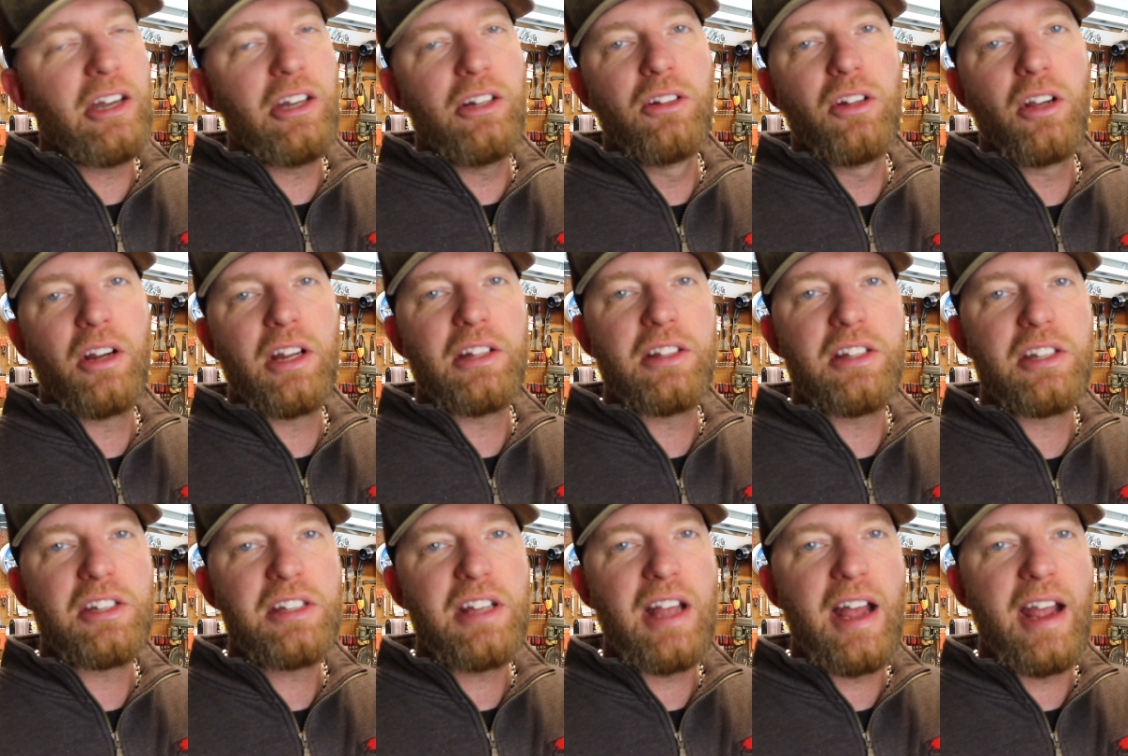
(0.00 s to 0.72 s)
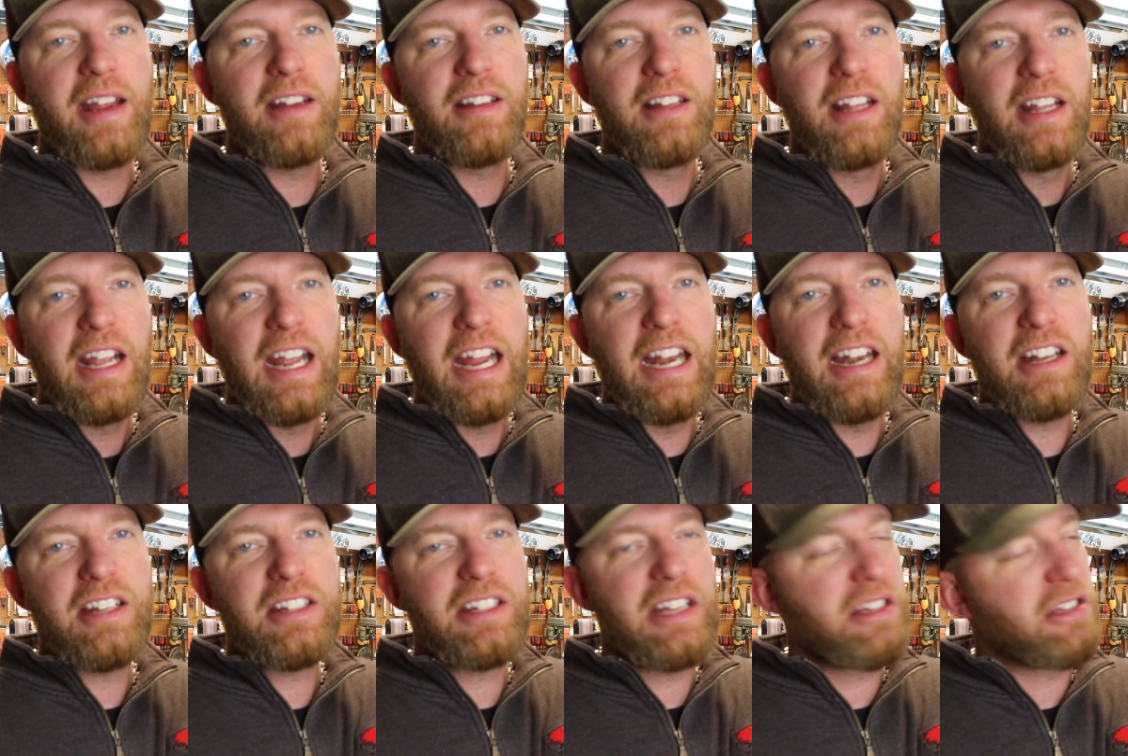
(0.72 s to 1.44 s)
and you look at the site
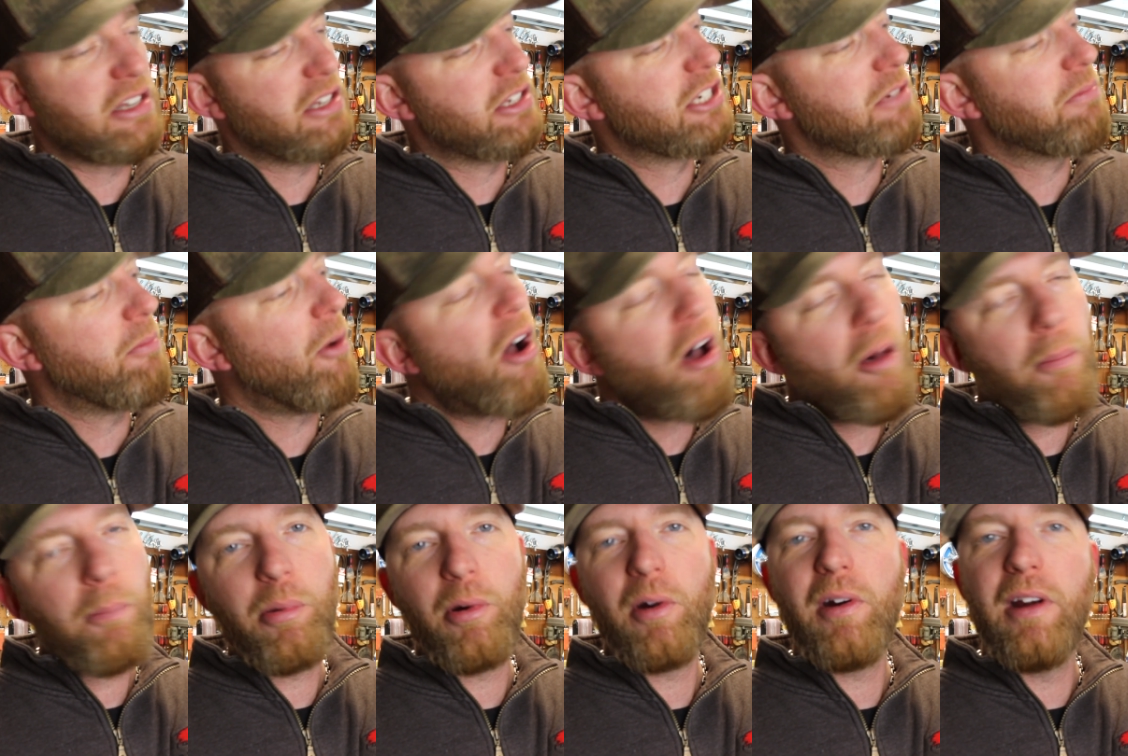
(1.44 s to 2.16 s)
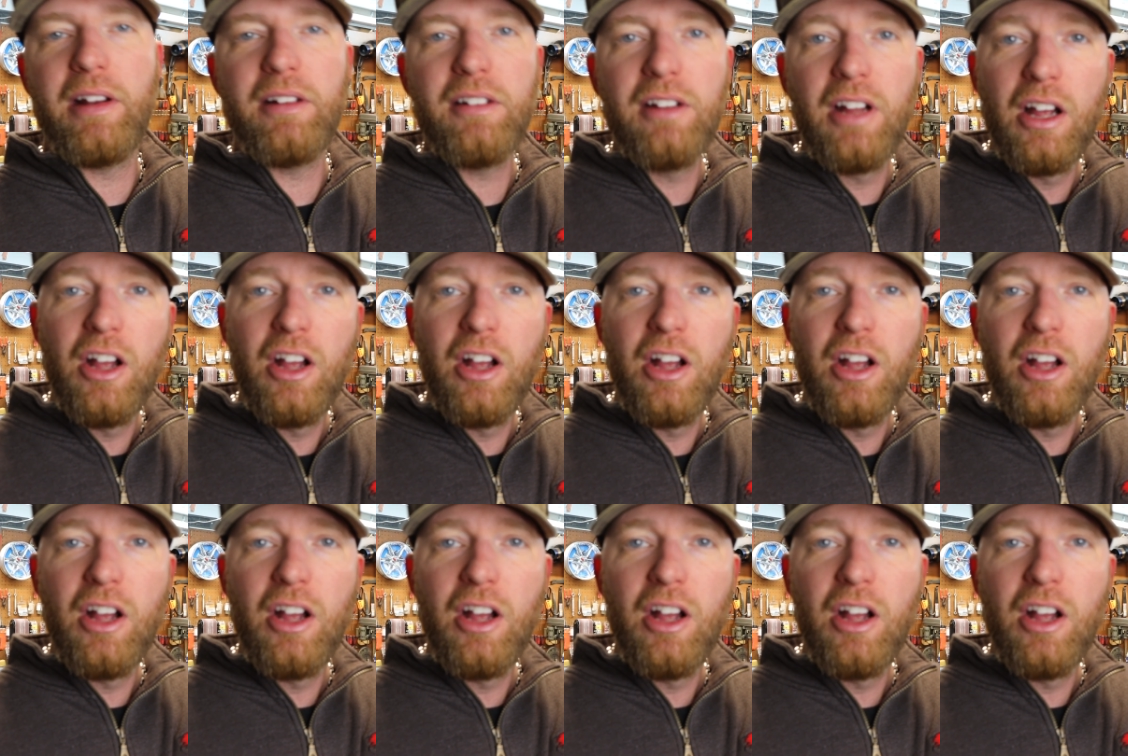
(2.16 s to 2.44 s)
and it says in small print,